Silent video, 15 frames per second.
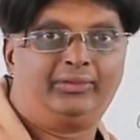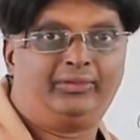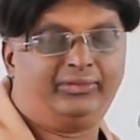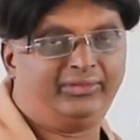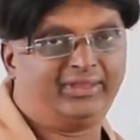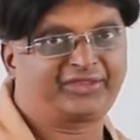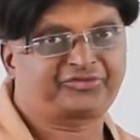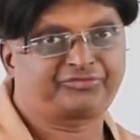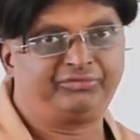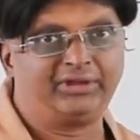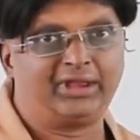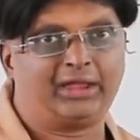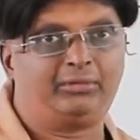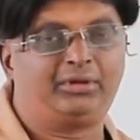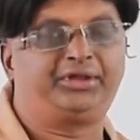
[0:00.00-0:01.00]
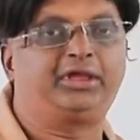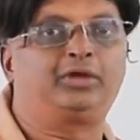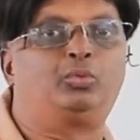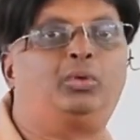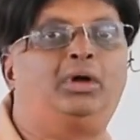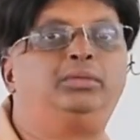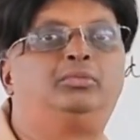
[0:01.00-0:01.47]
Next one, I will
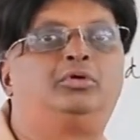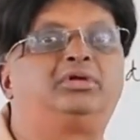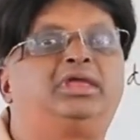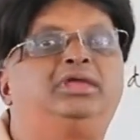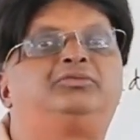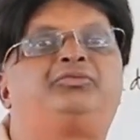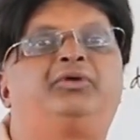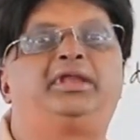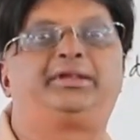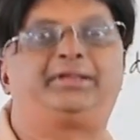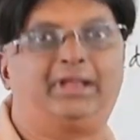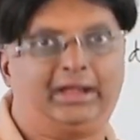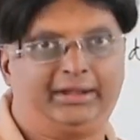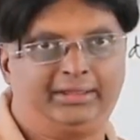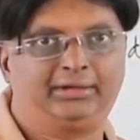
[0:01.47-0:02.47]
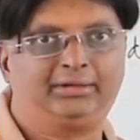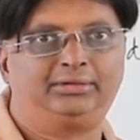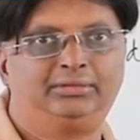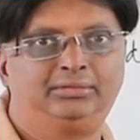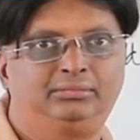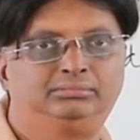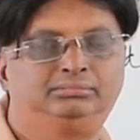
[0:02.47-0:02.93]
take one more infinite
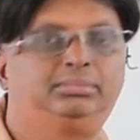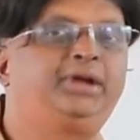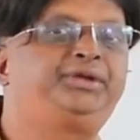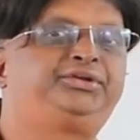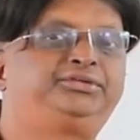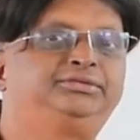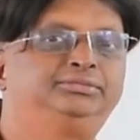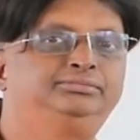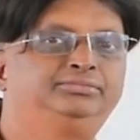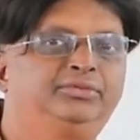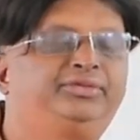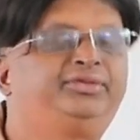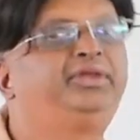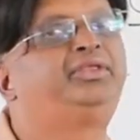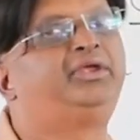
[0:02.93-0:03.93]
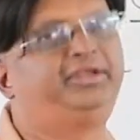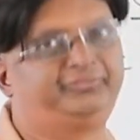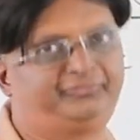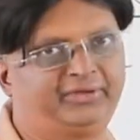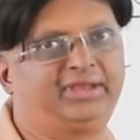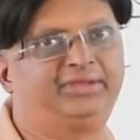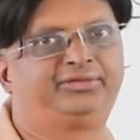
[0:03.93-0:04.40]
ladder, but see the
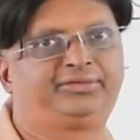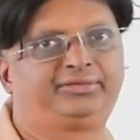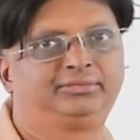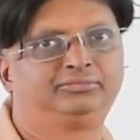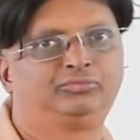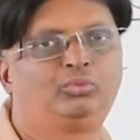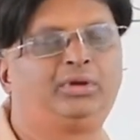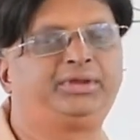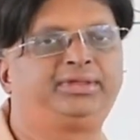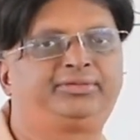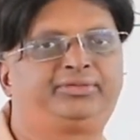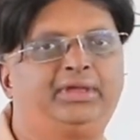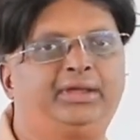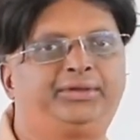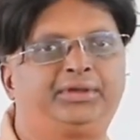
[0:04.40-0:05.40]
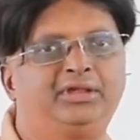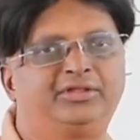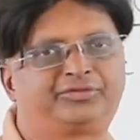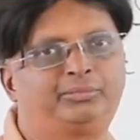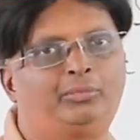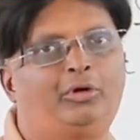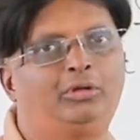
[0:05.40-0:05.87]
difference. What is
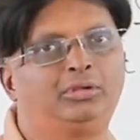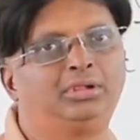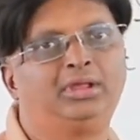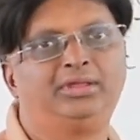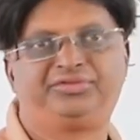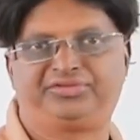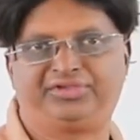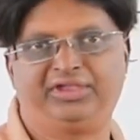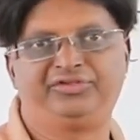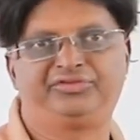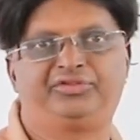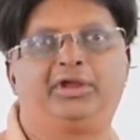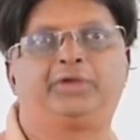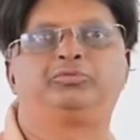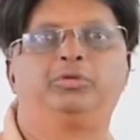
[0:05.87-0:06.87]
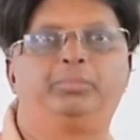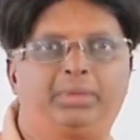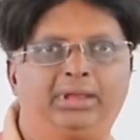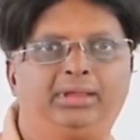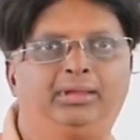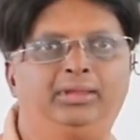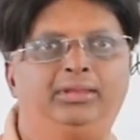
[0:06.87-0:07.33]
that small change that we
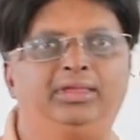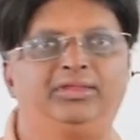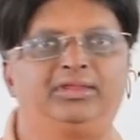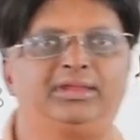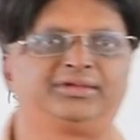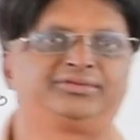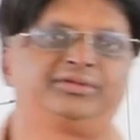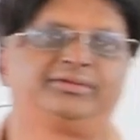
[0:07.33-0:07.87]
bring in the next